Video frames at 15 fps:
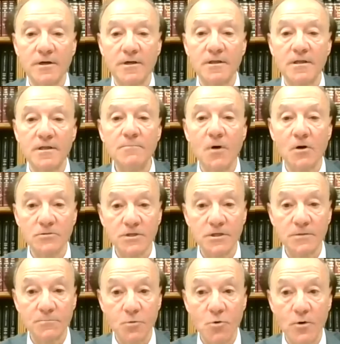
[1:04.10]
of the most
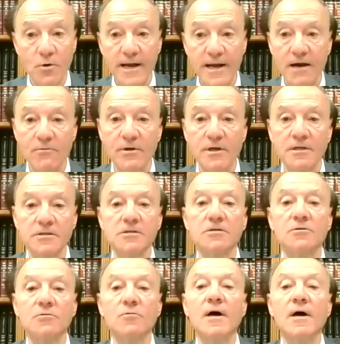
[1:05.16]
important areas
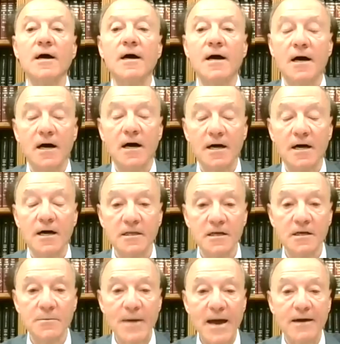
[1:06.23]
to
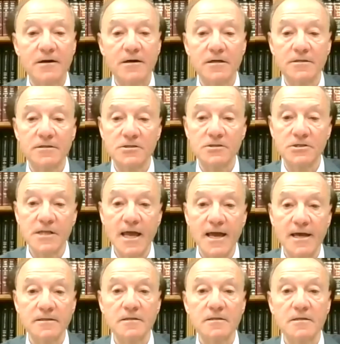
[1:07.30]
think about and
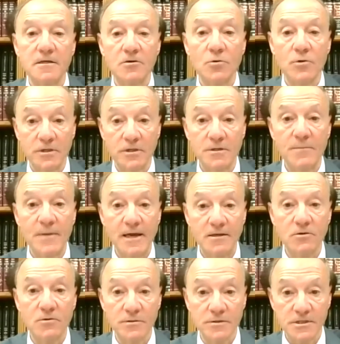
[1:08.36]
understand in order to make
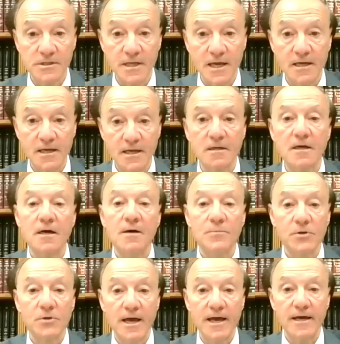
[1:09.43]
your estate
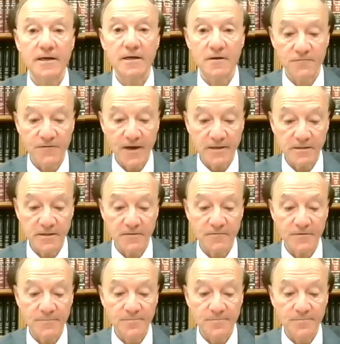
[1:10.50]
plan effective.